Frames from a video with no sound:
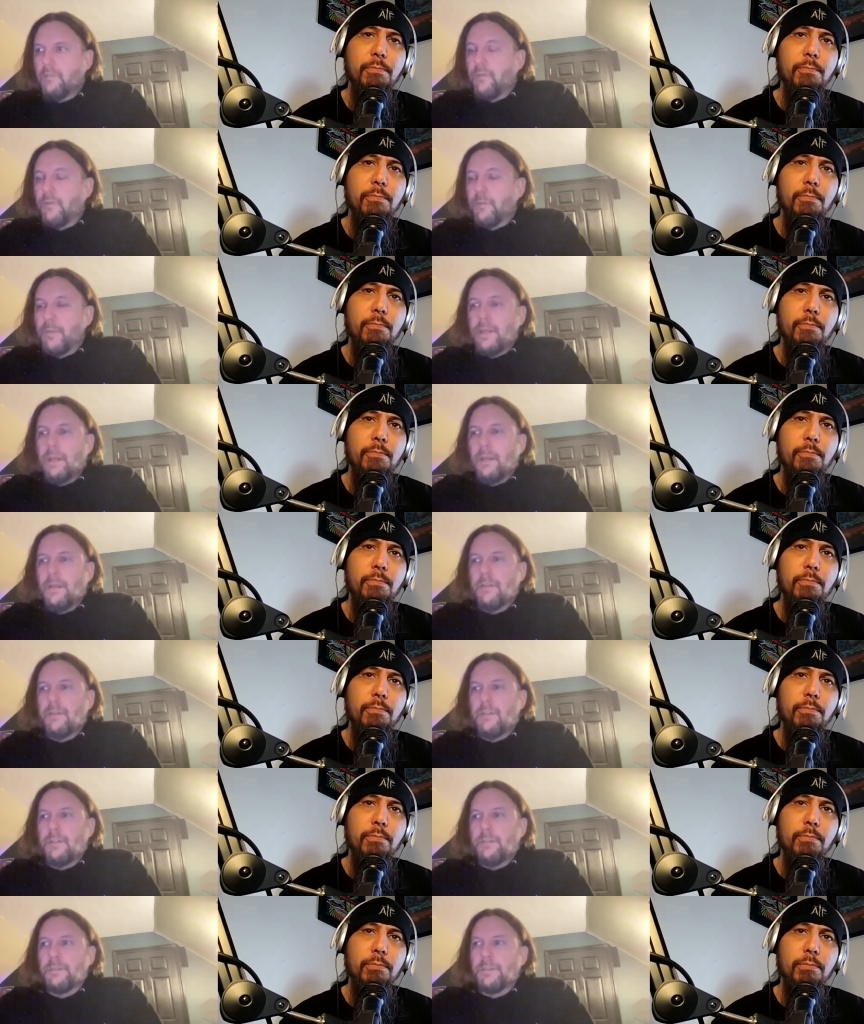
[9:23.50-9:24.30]
Speaker 1: For me,
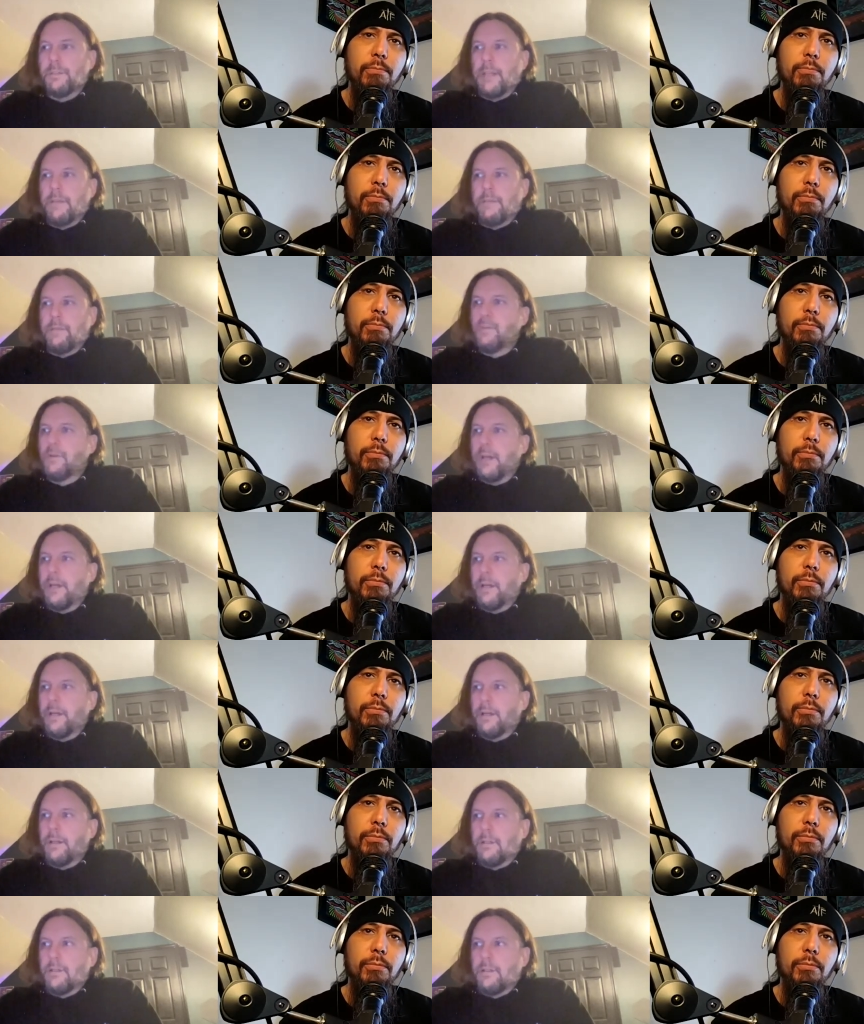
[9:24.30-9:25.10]
it seems like every
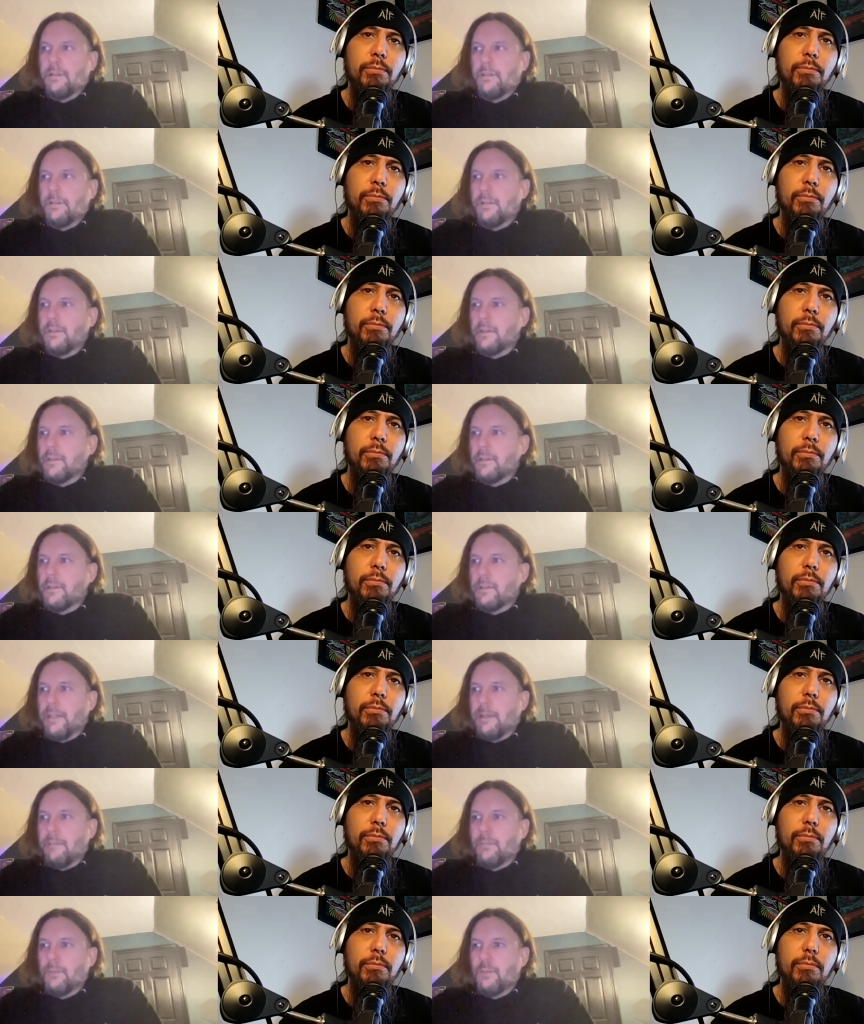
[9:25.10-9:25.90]
record is the
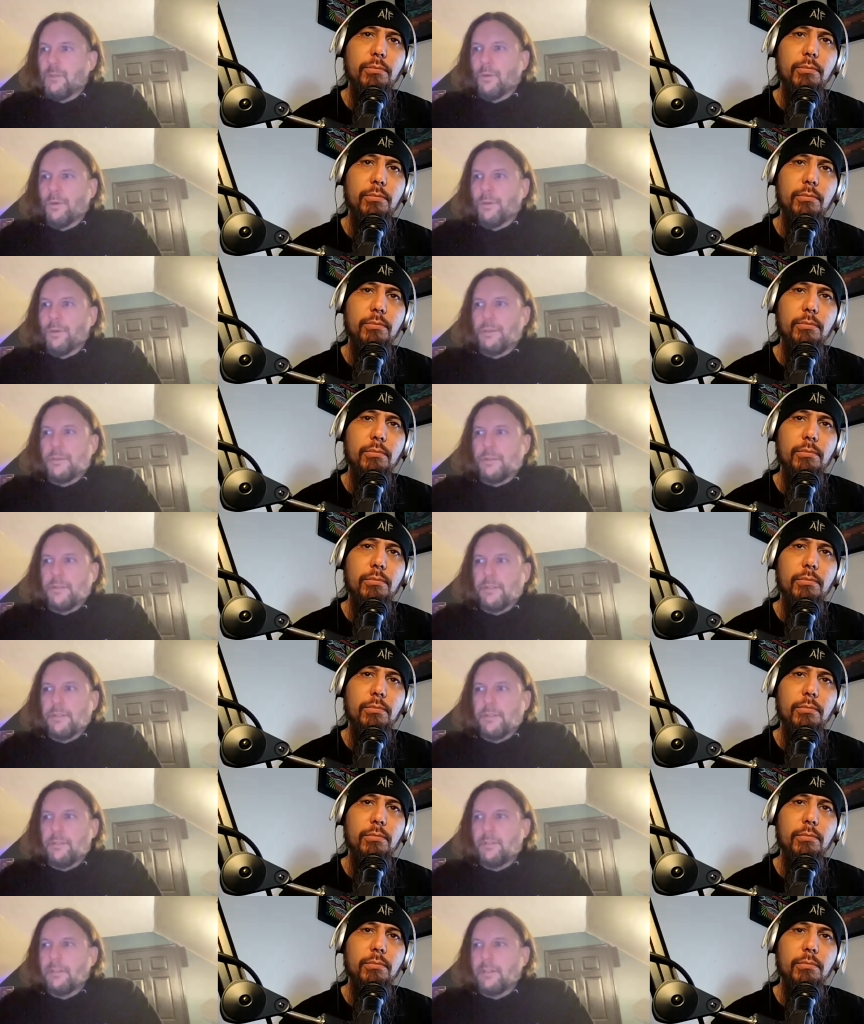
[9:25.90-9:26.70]
same
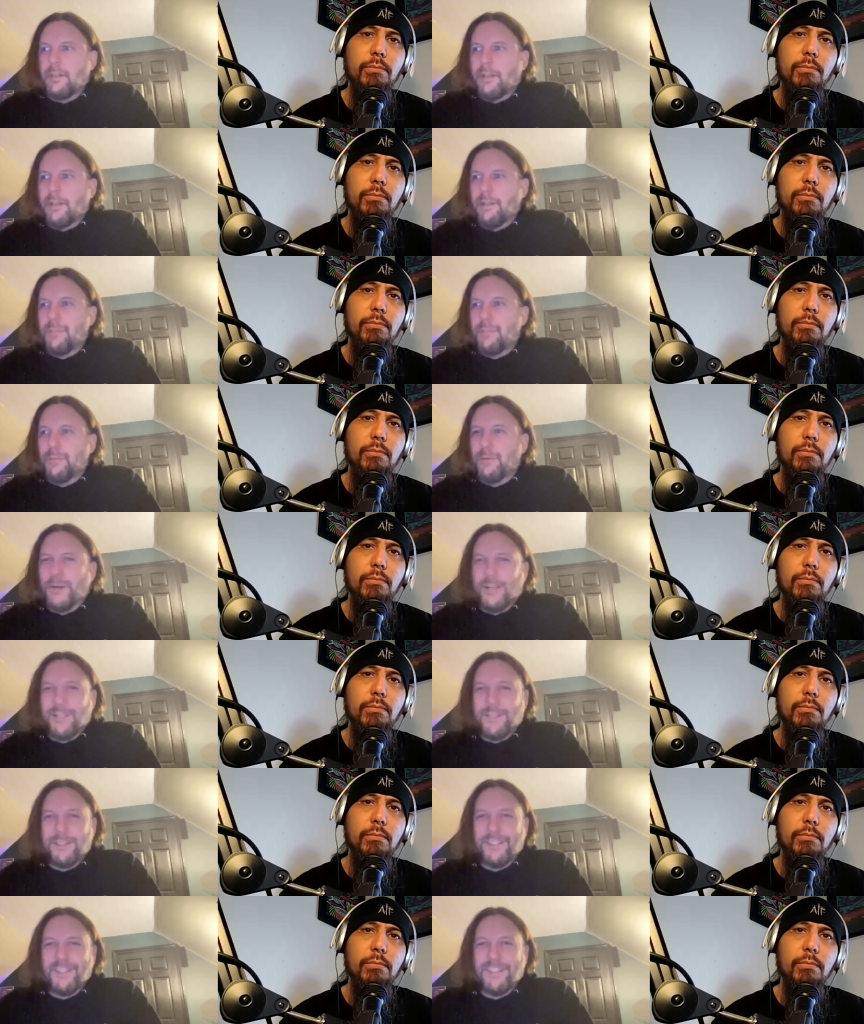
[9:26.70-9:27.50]
torturous
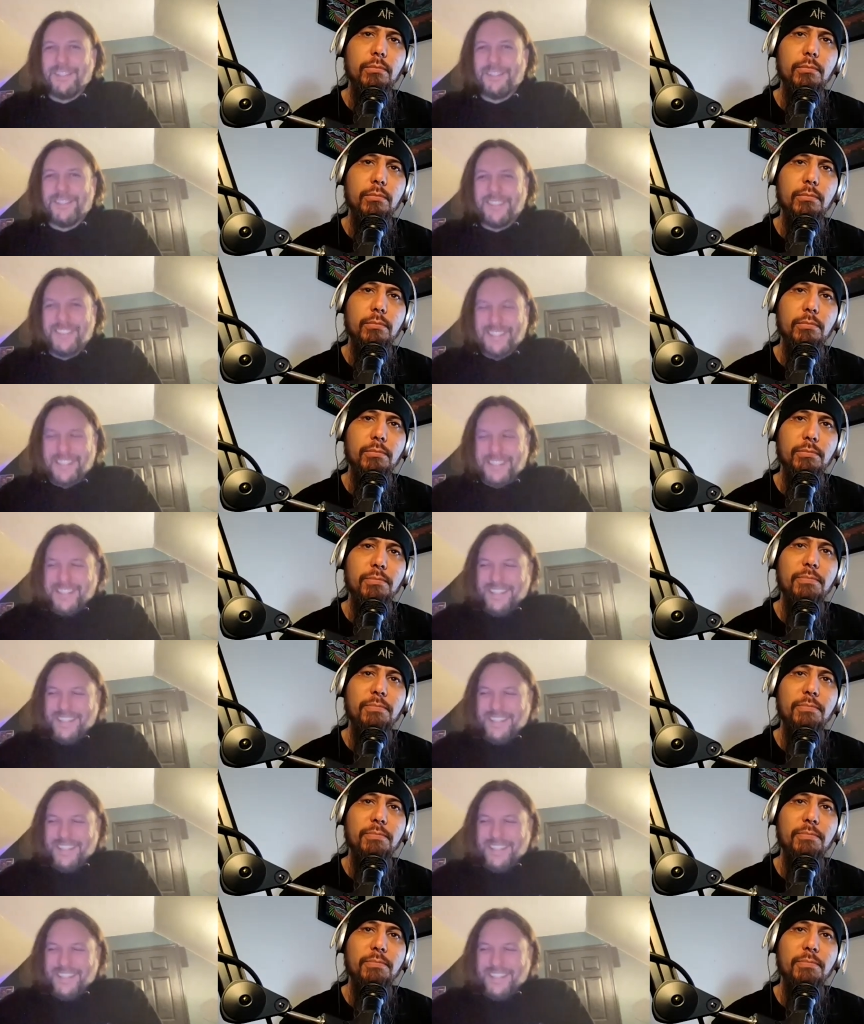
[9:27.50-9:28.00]
process.